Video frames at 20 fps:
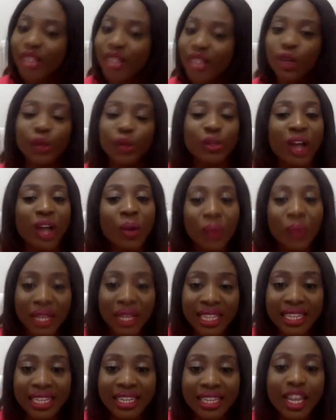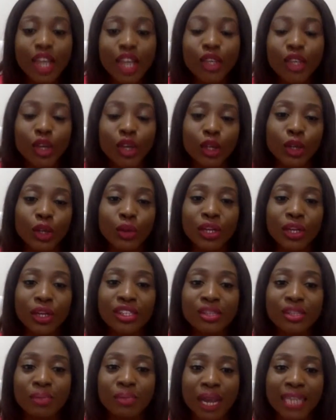not to awaken your
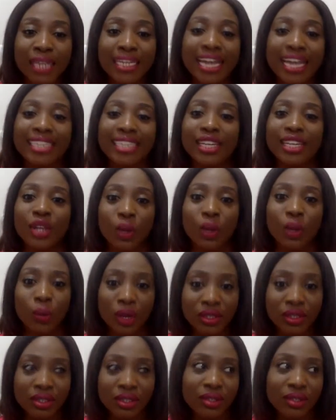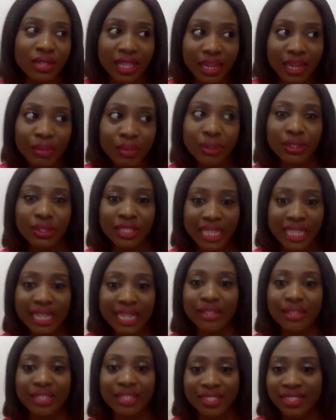curious mind and then you're wondering, okay, let me go check
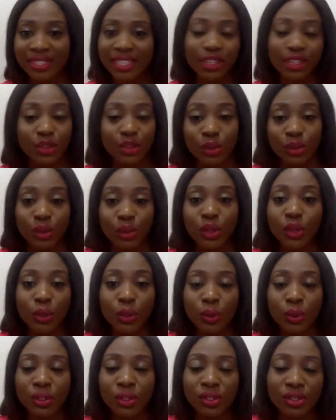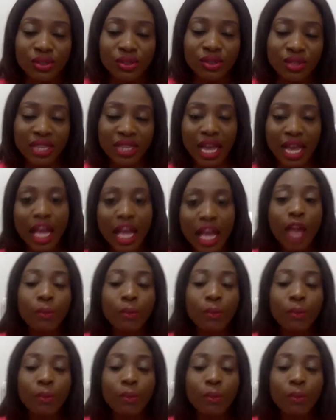out these things. No, you don't want to do that.